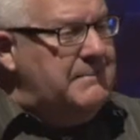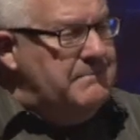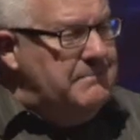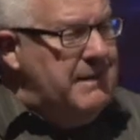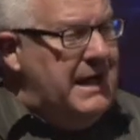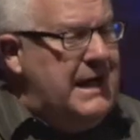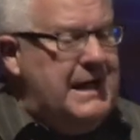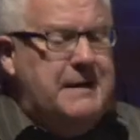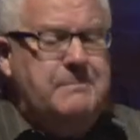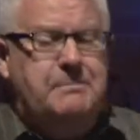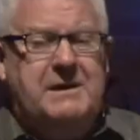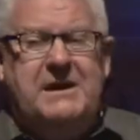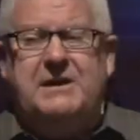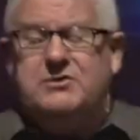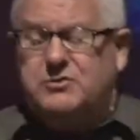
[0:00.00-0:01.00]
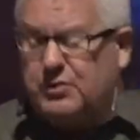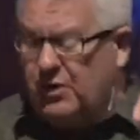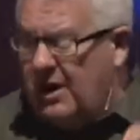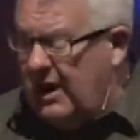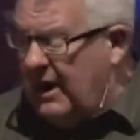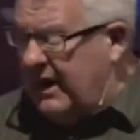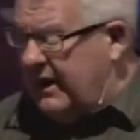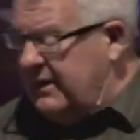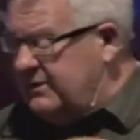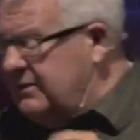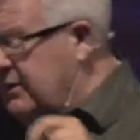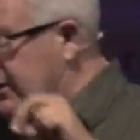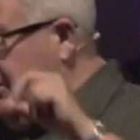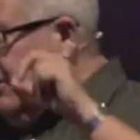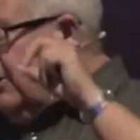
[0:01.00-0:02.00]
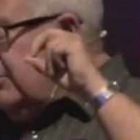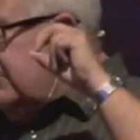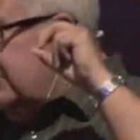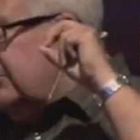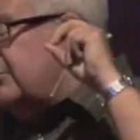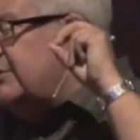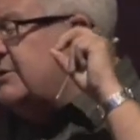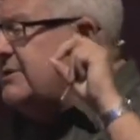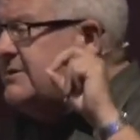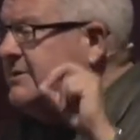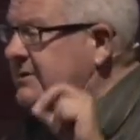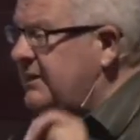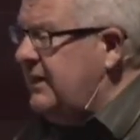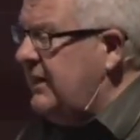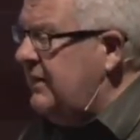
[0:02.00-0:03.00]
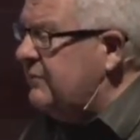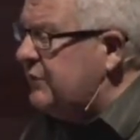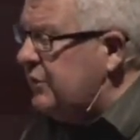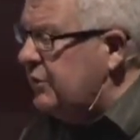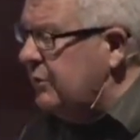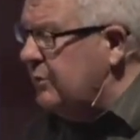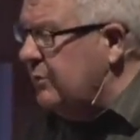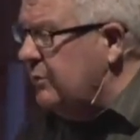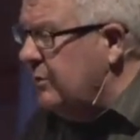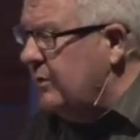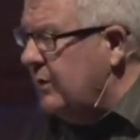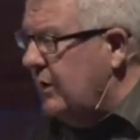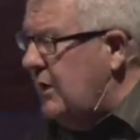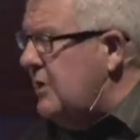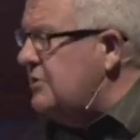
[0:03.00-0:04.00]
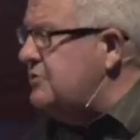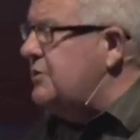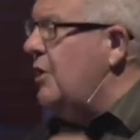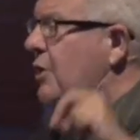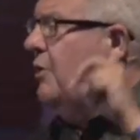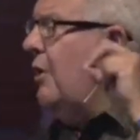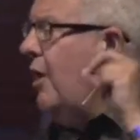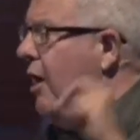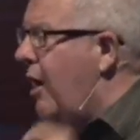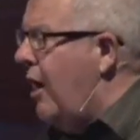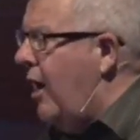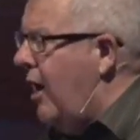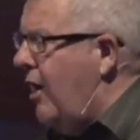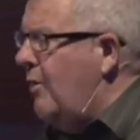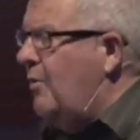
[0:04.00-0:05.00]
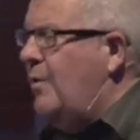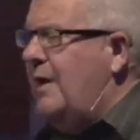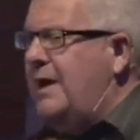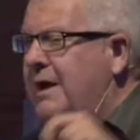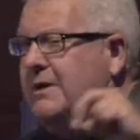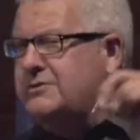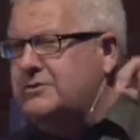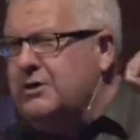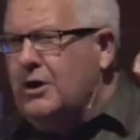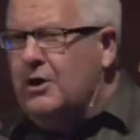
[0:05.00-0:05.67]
may be trying to deceive you. So always